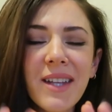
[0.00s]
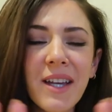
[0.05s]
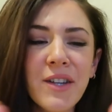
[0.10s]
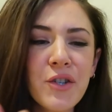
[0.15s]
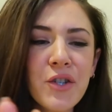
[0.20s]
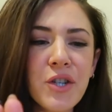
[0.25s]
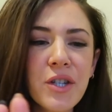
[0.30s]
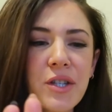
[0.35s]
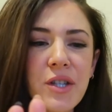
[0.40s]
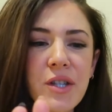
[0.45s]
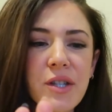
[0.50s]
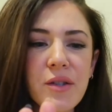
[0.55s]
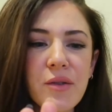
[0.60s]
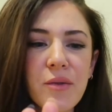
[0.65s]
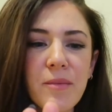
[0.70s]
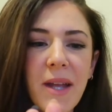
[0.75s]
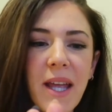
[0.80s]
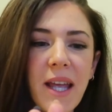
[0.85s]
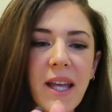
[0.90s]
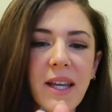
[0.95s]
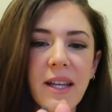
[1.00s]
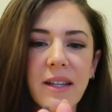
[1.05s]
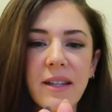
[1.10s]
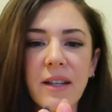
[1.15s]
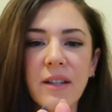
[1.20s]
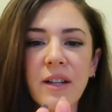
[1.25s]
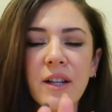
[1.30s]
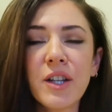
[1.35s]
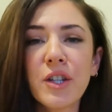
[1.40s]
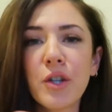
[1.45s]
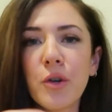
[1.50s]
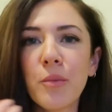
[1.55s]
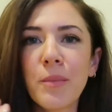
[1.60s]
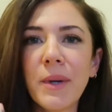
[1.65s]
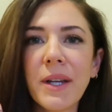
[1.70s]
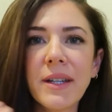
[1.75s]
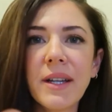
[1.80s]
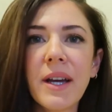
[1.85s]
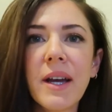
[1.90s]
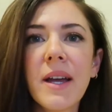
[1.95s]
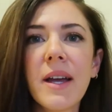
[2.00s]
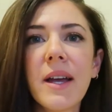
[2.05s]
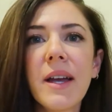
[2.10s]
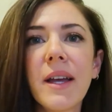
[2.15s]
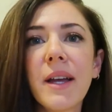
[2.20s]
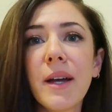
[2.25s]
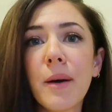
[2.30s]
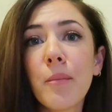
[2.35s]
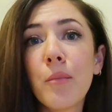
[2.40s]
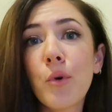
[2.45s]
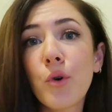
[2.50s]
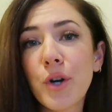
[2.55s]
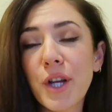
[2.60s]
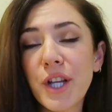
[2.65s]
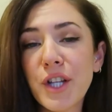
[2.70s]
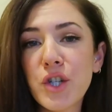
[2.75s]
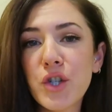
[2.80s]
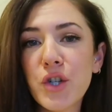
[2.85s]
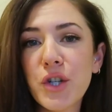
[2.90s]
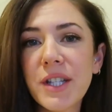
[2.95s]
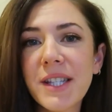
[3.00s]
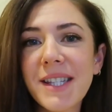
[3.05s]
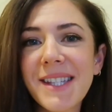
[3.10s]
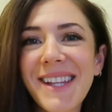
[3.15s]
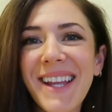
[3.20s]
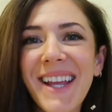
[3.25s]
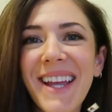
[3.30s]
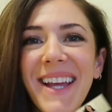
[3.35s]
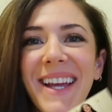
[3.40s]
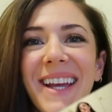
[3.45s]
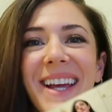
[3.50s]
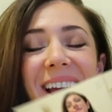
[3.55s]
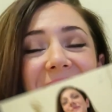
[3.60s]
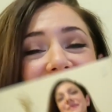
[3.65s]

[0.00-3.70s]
just to make it a little bit more interesting.